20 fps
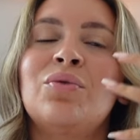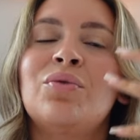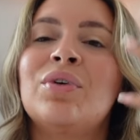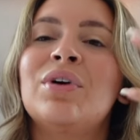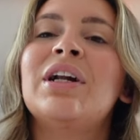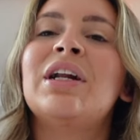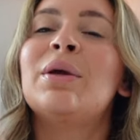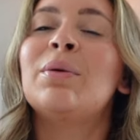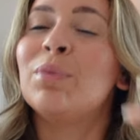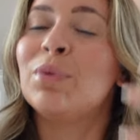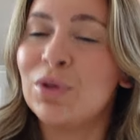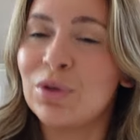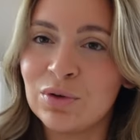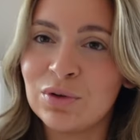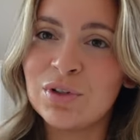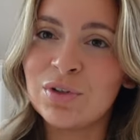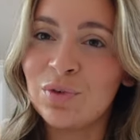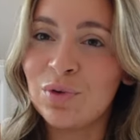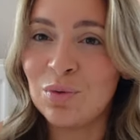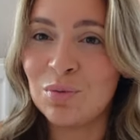really
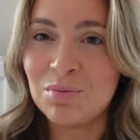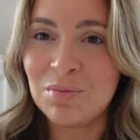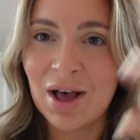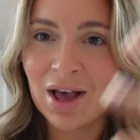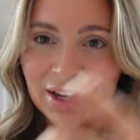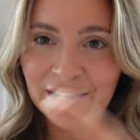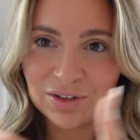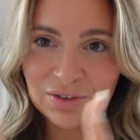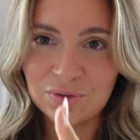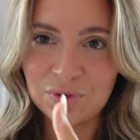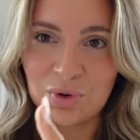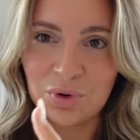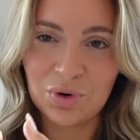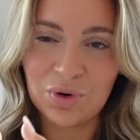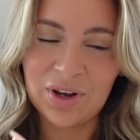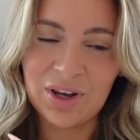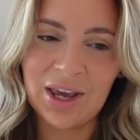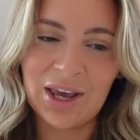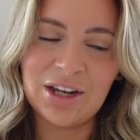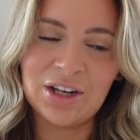beautiful, mindful
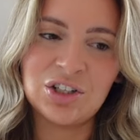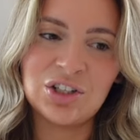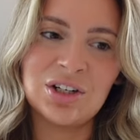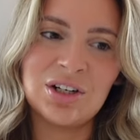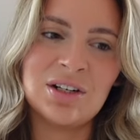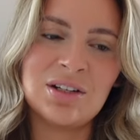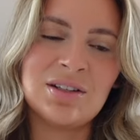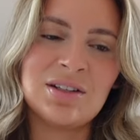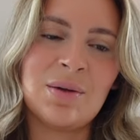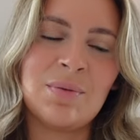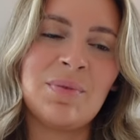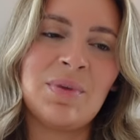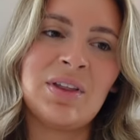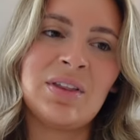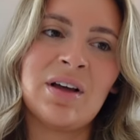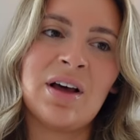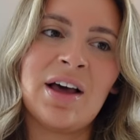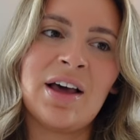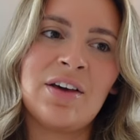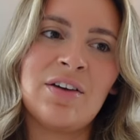creation is
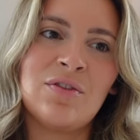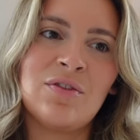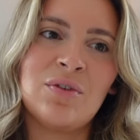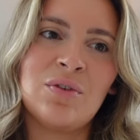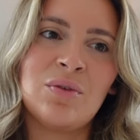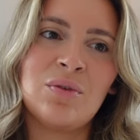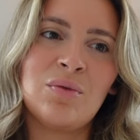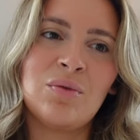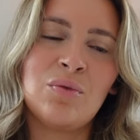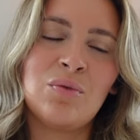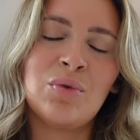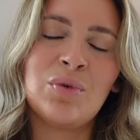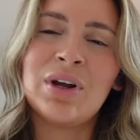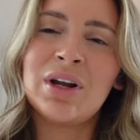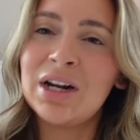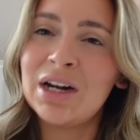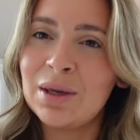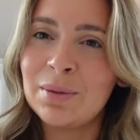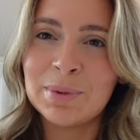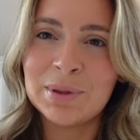something that I've
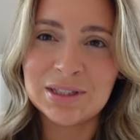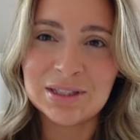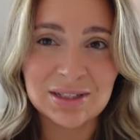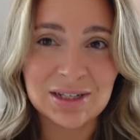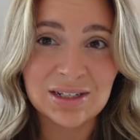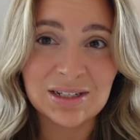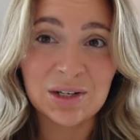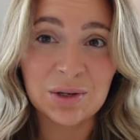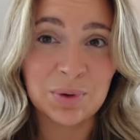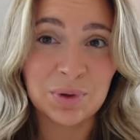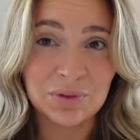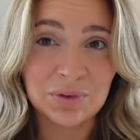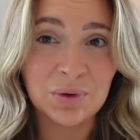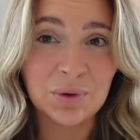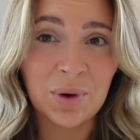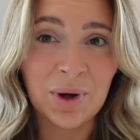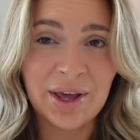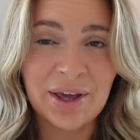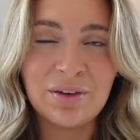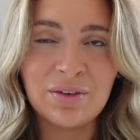really been sitting with for
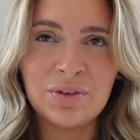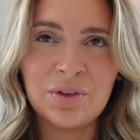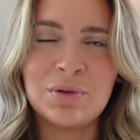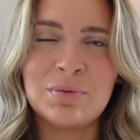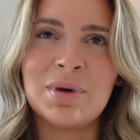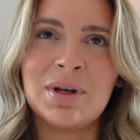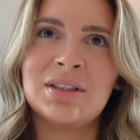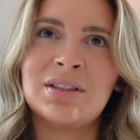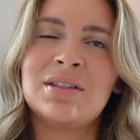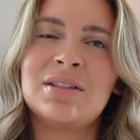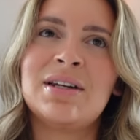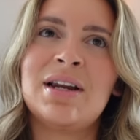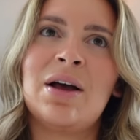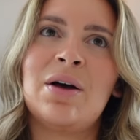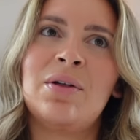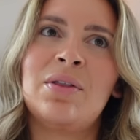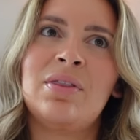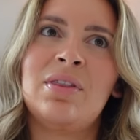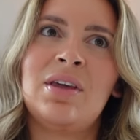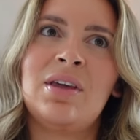quite a few months
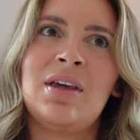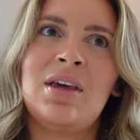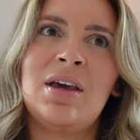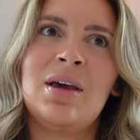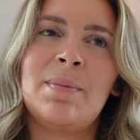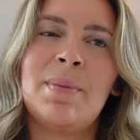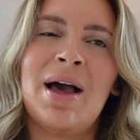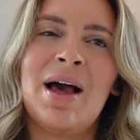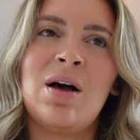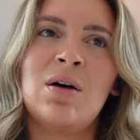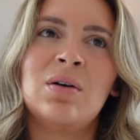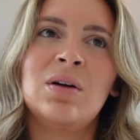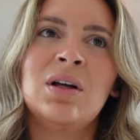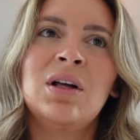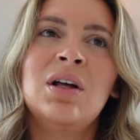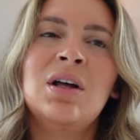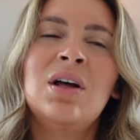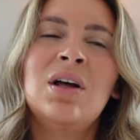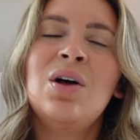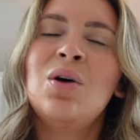now and thinking about
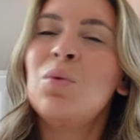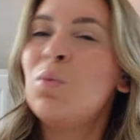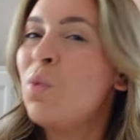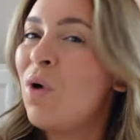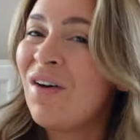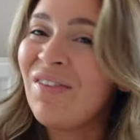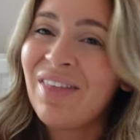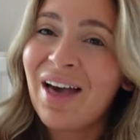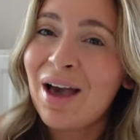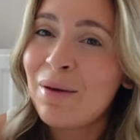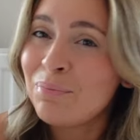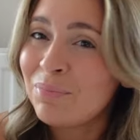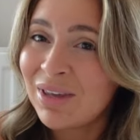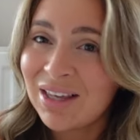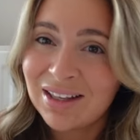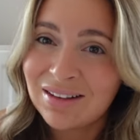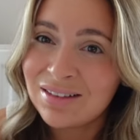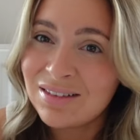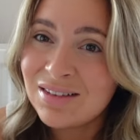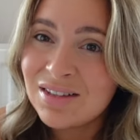what that
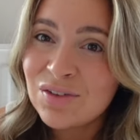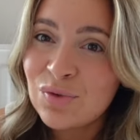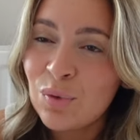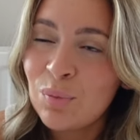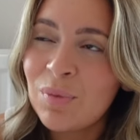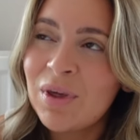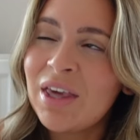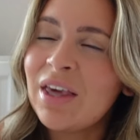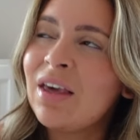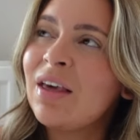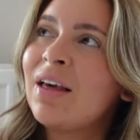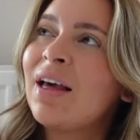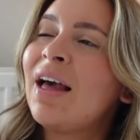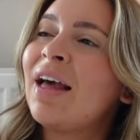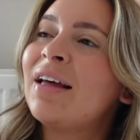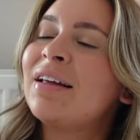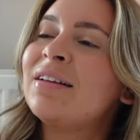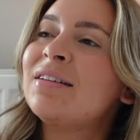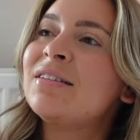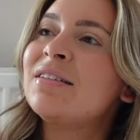means for me.
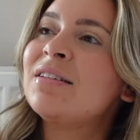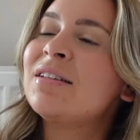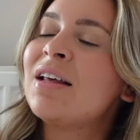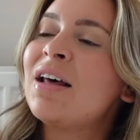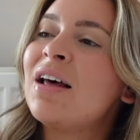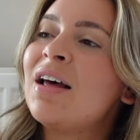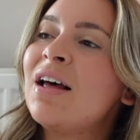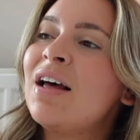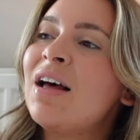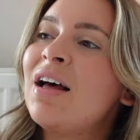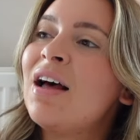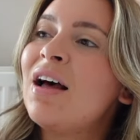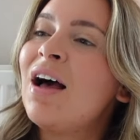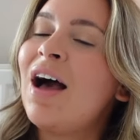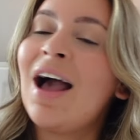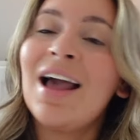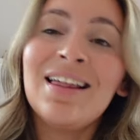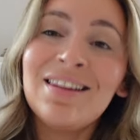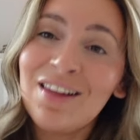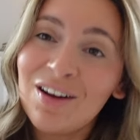And
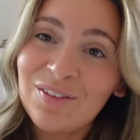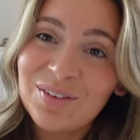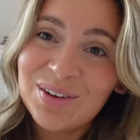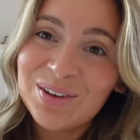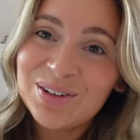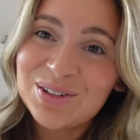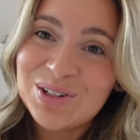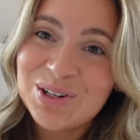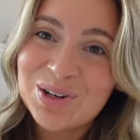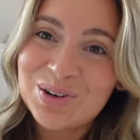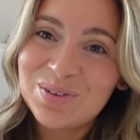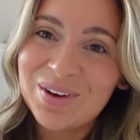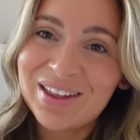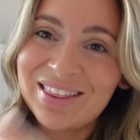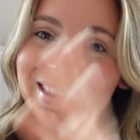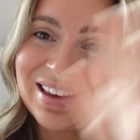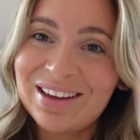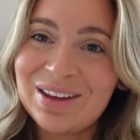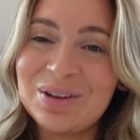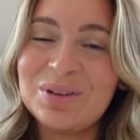I love YouTube. I
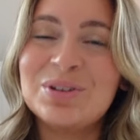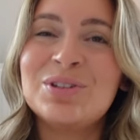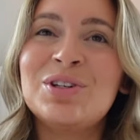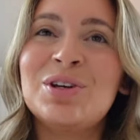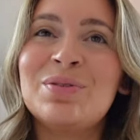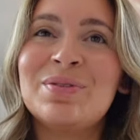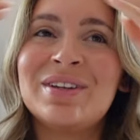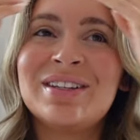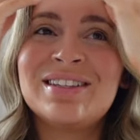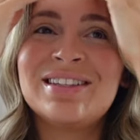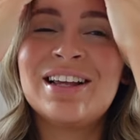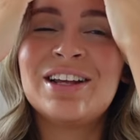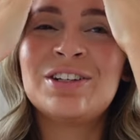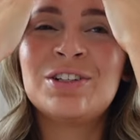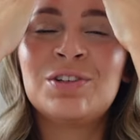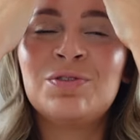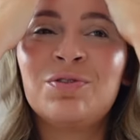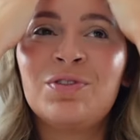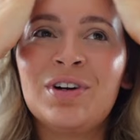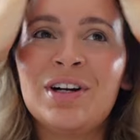think YouTube is
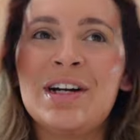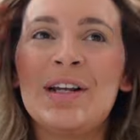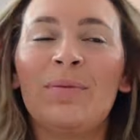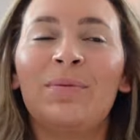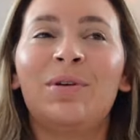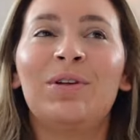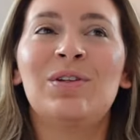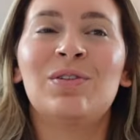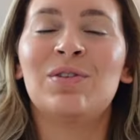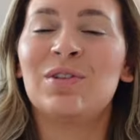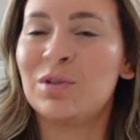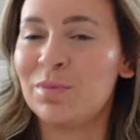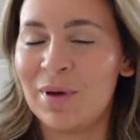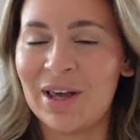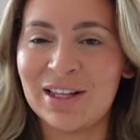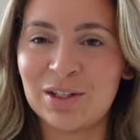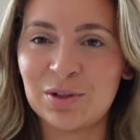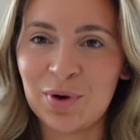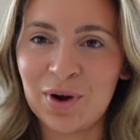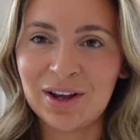such a really beautiful
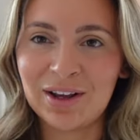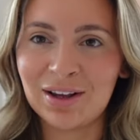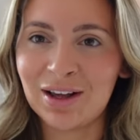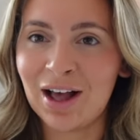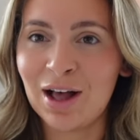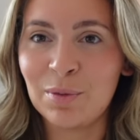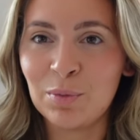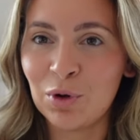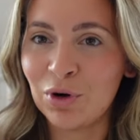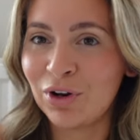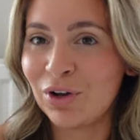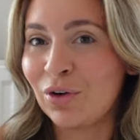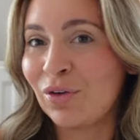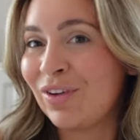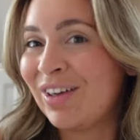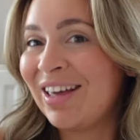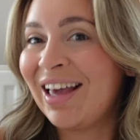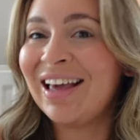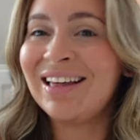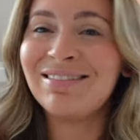space where I can come on and
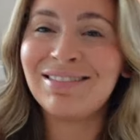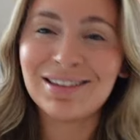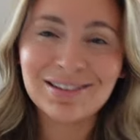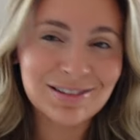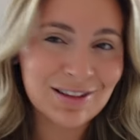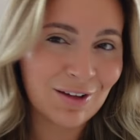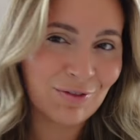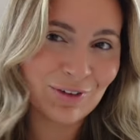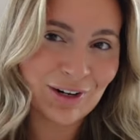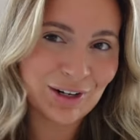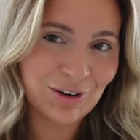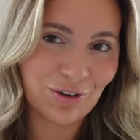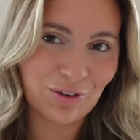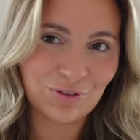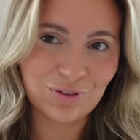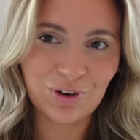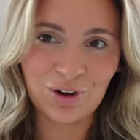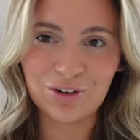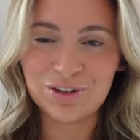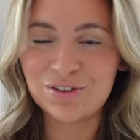create these lovely long
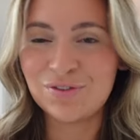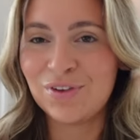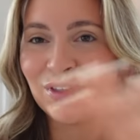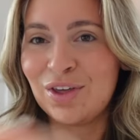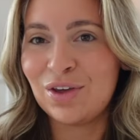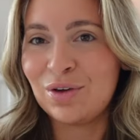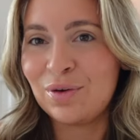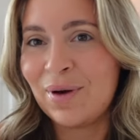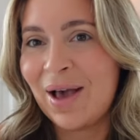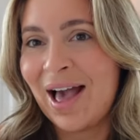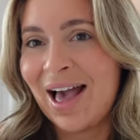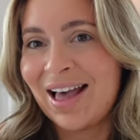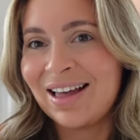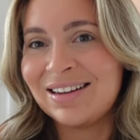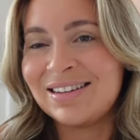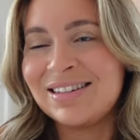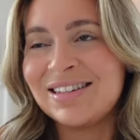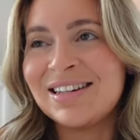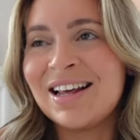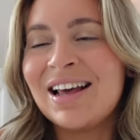vlogs for you,
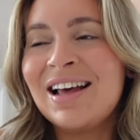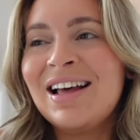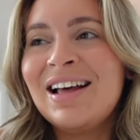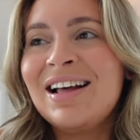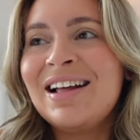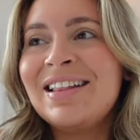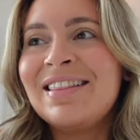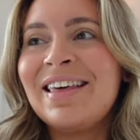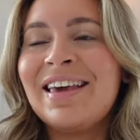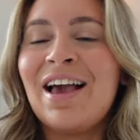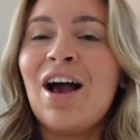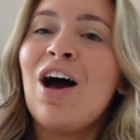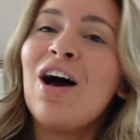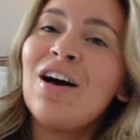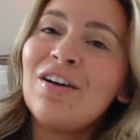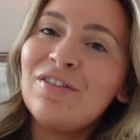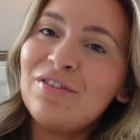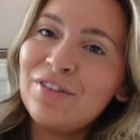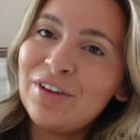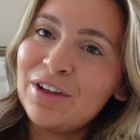and they
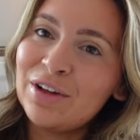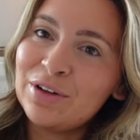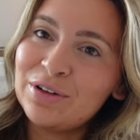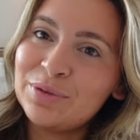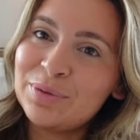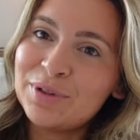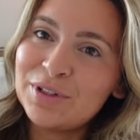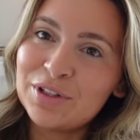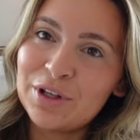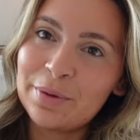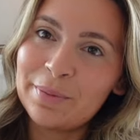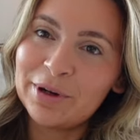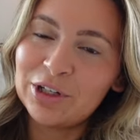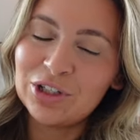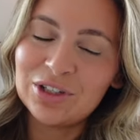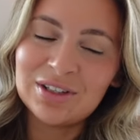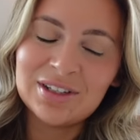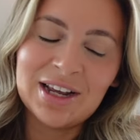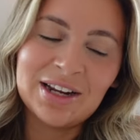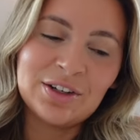are filled with so
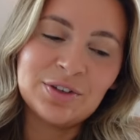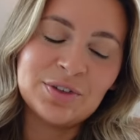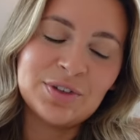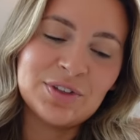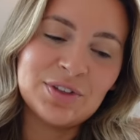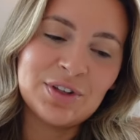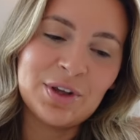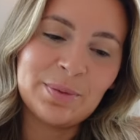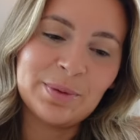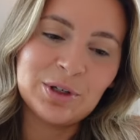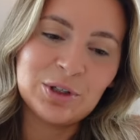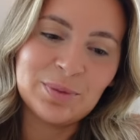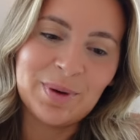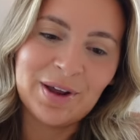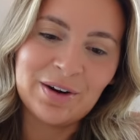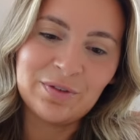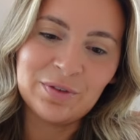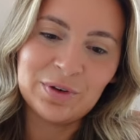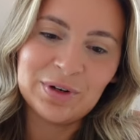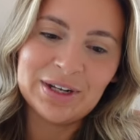much intention, so much
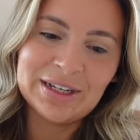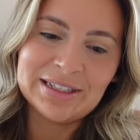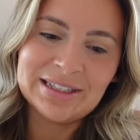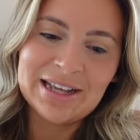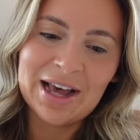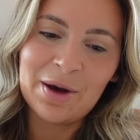mindfulness.